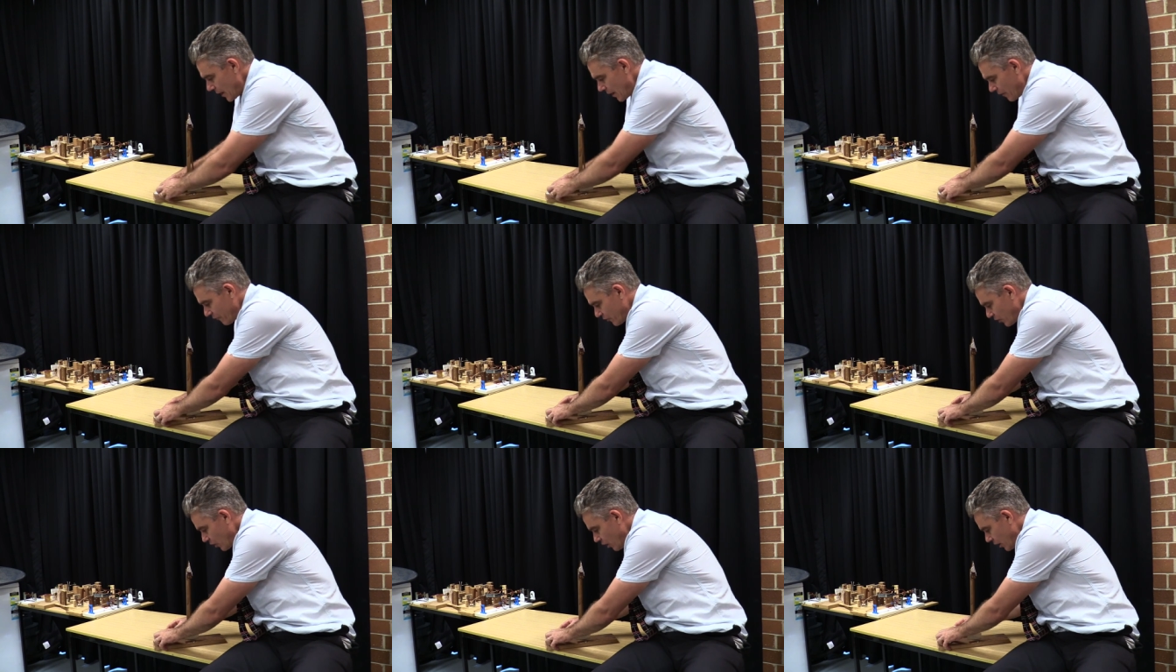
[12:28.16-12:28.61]

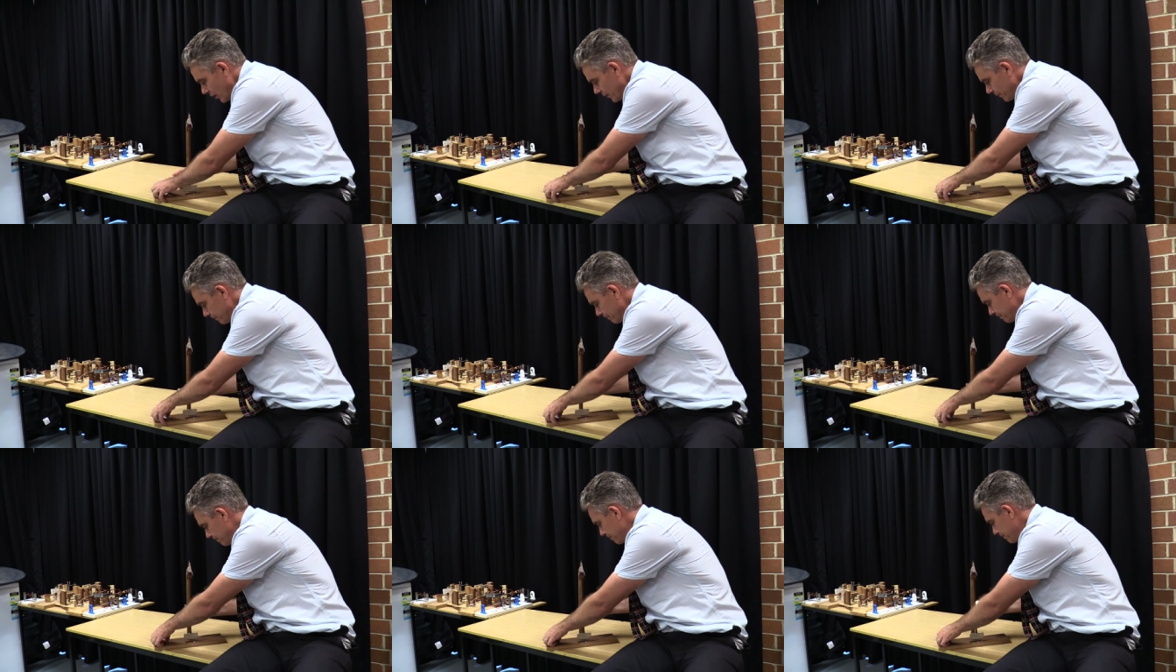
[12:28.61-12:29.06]
I've
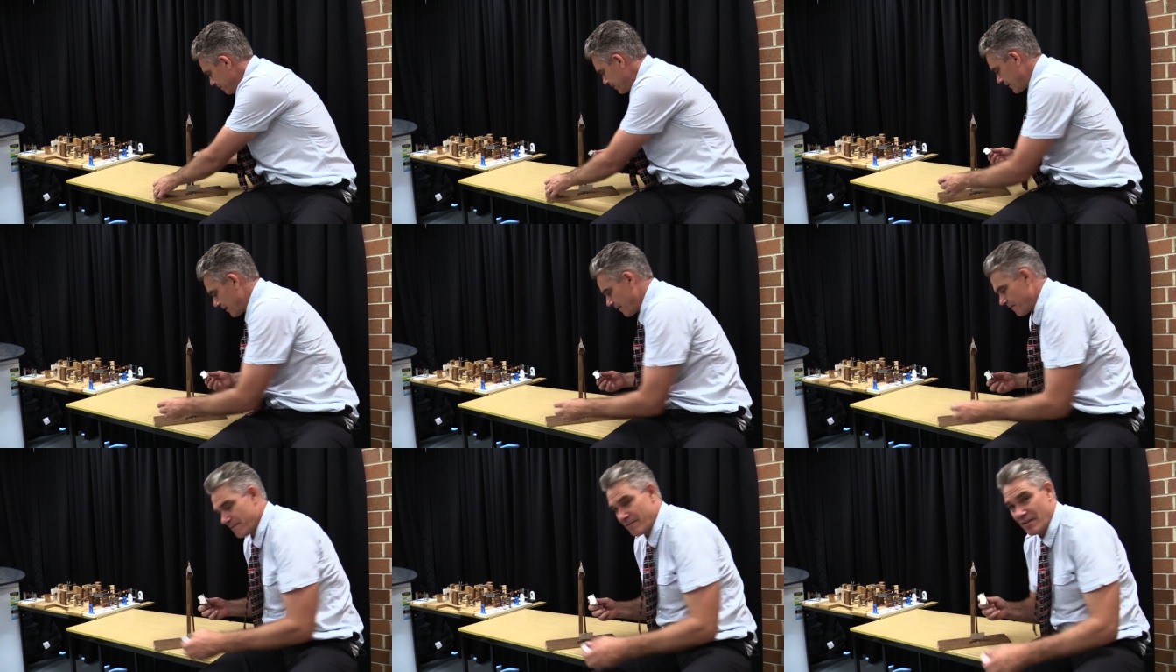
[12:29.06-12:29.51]
got
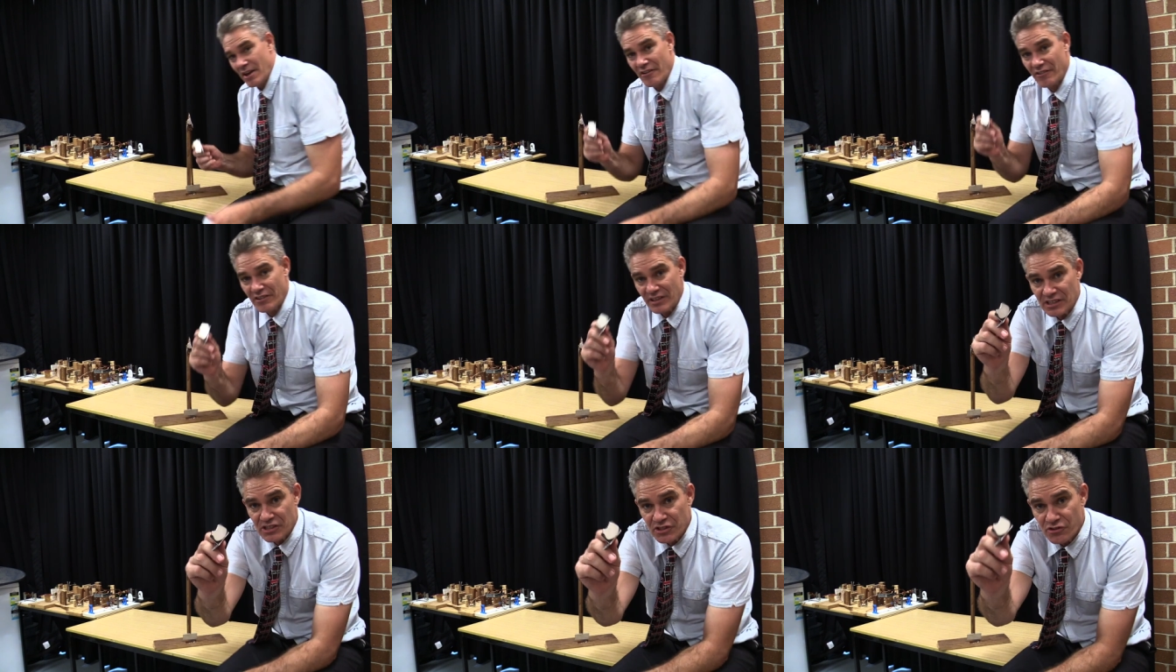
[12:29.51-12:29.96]
a
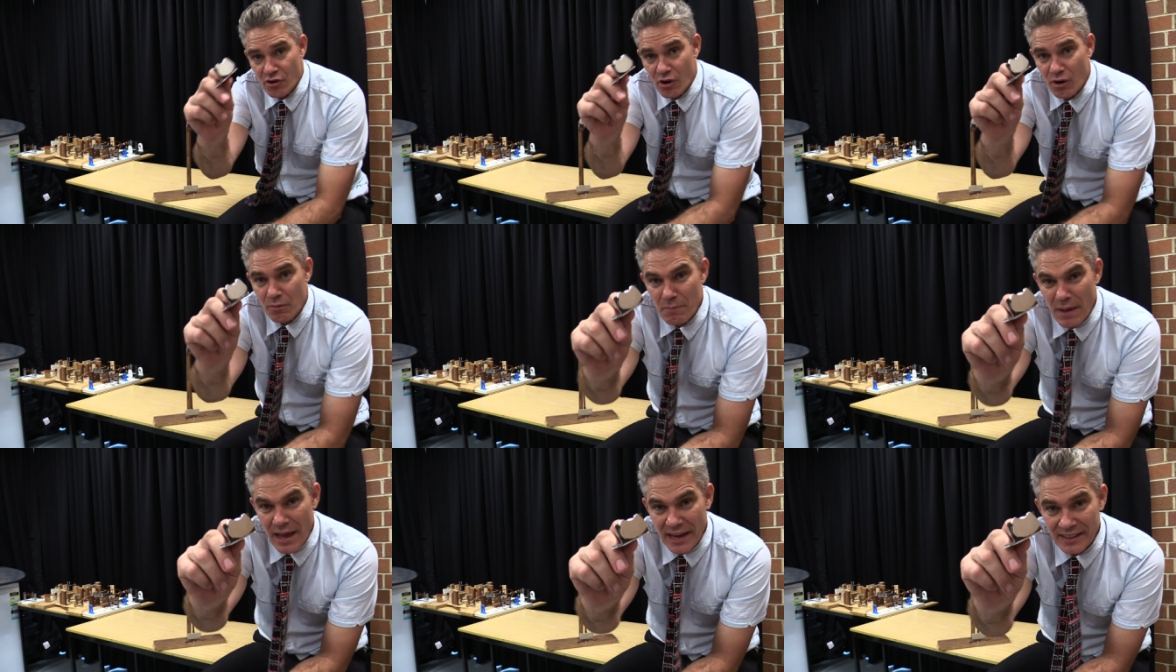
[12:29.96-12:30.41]
very
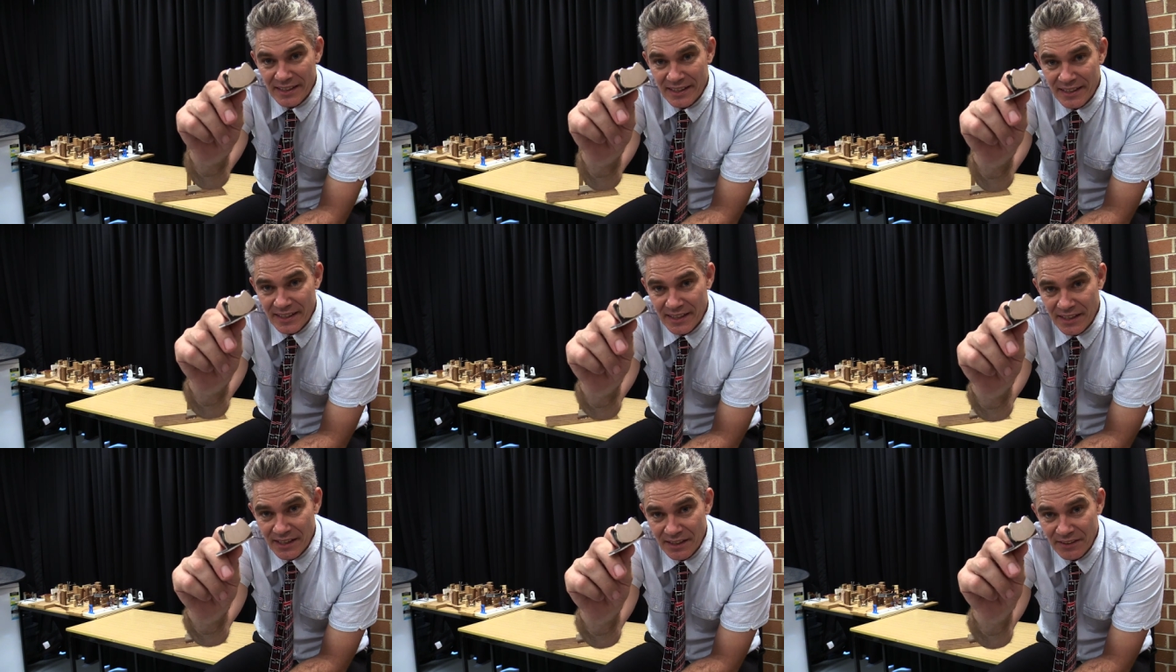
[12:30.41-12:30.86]
strong magnet
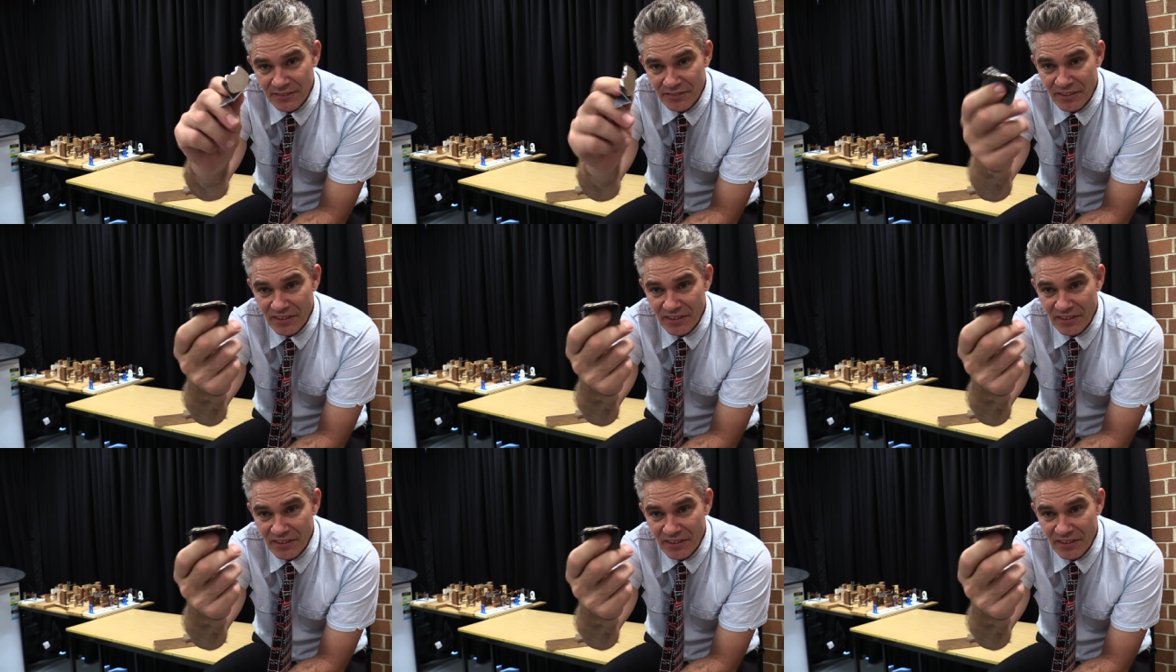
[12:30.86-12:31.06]
here,